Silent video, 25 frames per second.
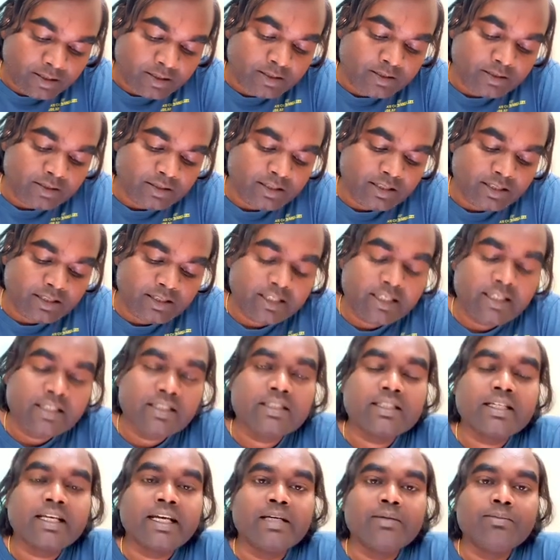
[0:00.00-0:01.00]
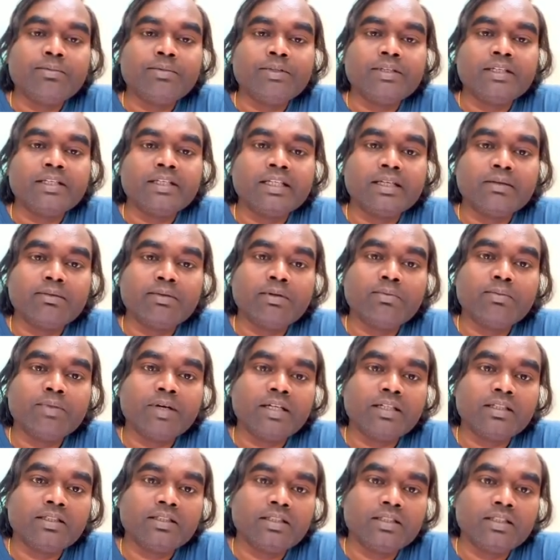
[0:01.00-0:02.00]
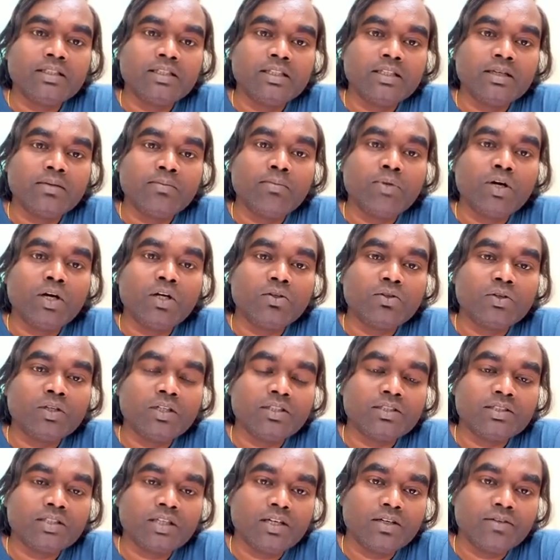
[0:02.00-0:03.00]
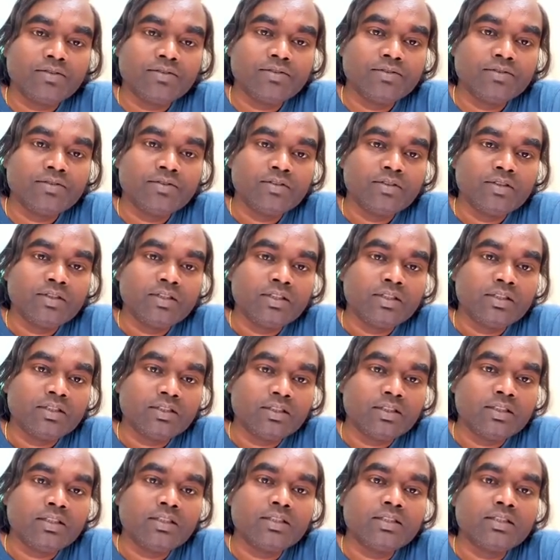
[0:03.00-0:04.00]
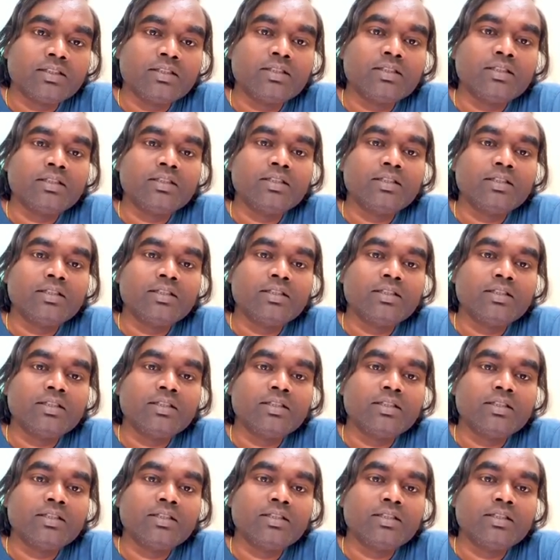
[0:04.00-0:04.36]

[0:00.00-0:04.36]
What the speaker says: distance can be given by the modulus of this